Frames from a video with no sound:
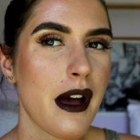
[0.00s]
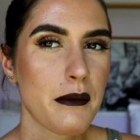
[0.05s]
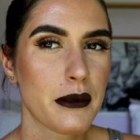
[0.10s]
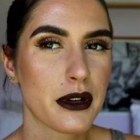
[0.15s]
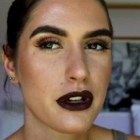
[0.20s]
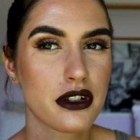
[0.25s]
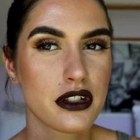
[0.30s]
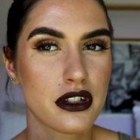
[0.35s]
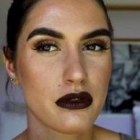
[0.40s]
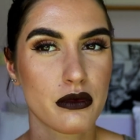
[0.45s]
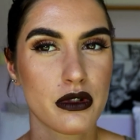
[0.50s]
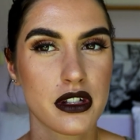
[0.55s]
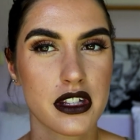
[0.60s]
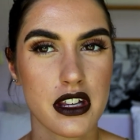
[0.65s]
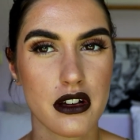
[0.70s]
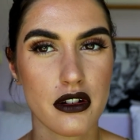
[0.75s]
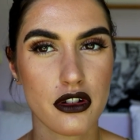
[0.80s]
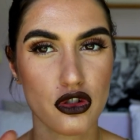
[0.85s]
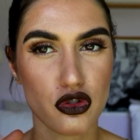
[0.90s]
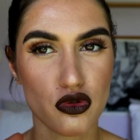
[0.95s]
because it
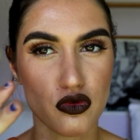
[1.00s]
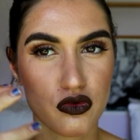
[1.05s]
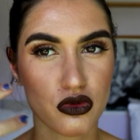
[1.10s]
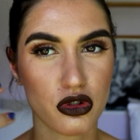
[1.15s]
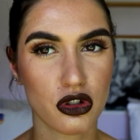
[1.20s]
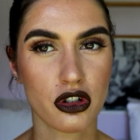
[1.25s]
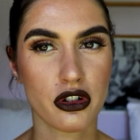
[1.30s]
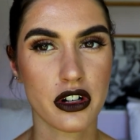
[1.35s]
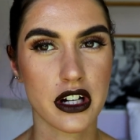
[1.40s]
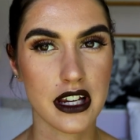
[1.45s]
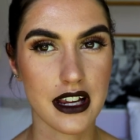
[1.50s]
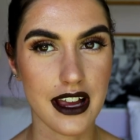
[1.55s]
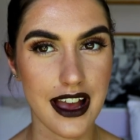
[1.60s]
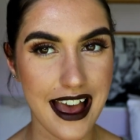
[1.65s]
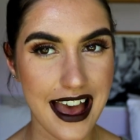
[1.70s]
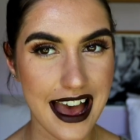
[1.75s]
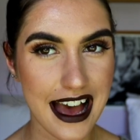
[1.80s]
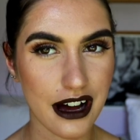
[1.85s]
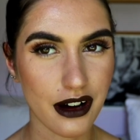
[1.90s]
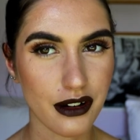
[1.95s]
was drawing
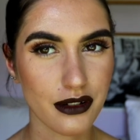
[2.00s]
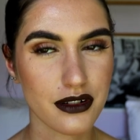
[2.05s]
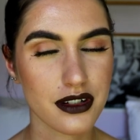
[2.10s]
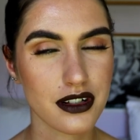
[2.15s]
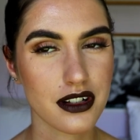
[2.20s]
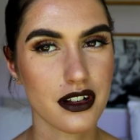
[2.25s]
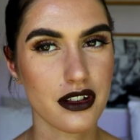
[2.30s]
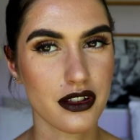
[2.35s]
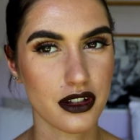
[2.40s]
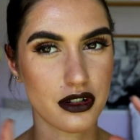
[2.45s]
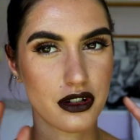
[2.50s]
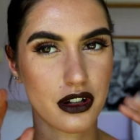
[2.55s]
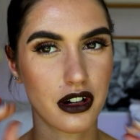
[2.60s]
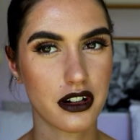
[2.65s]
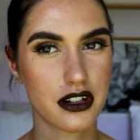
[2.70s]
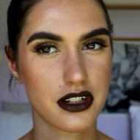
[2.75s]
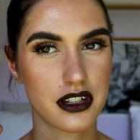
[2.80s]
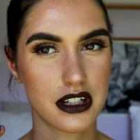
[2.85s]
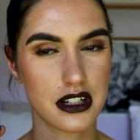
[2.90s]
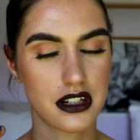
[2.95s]
out the
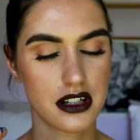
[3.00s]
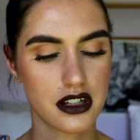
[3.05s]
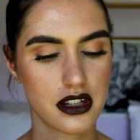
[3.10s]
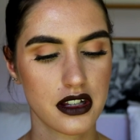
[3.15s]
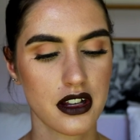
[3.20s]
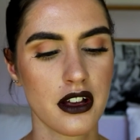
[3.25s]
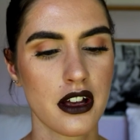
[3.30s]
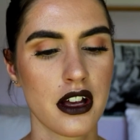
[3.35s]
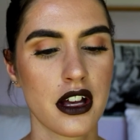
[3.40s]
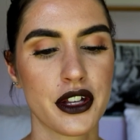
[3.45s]
toxins.